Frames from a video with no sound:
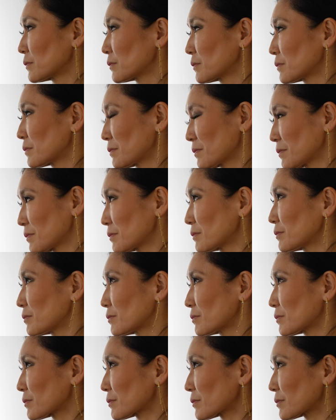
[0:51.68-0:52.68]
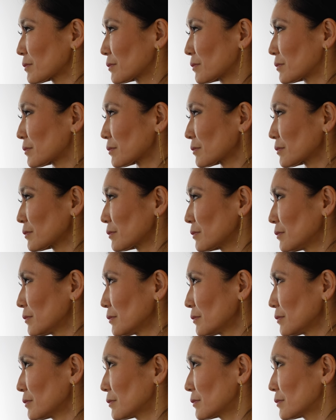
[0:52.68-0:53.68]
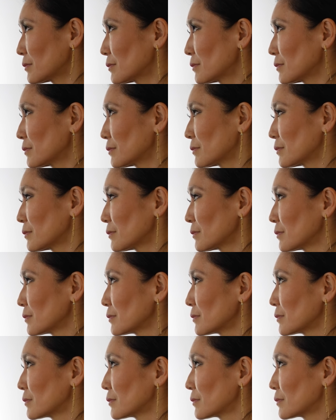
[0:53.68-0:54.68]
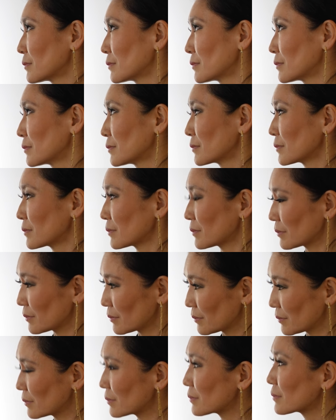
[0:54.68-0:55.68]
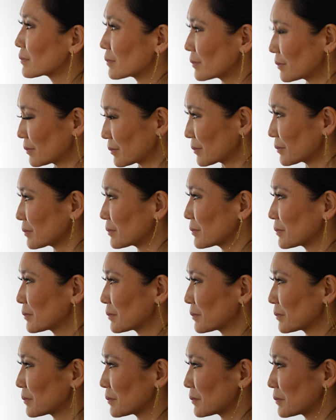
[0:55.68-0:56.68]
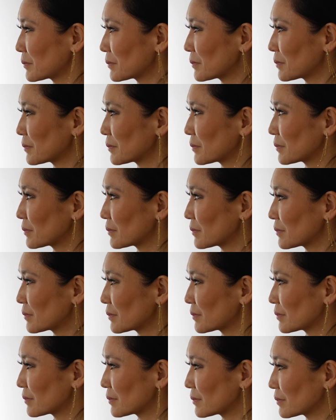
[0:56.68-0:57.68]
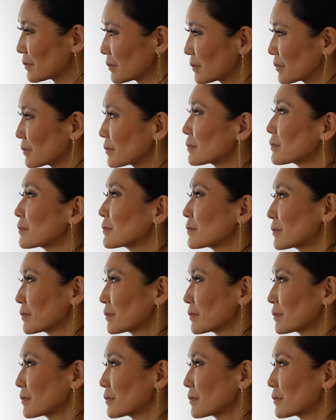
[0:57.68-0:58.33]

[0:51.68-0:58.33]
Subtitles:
(not speaking)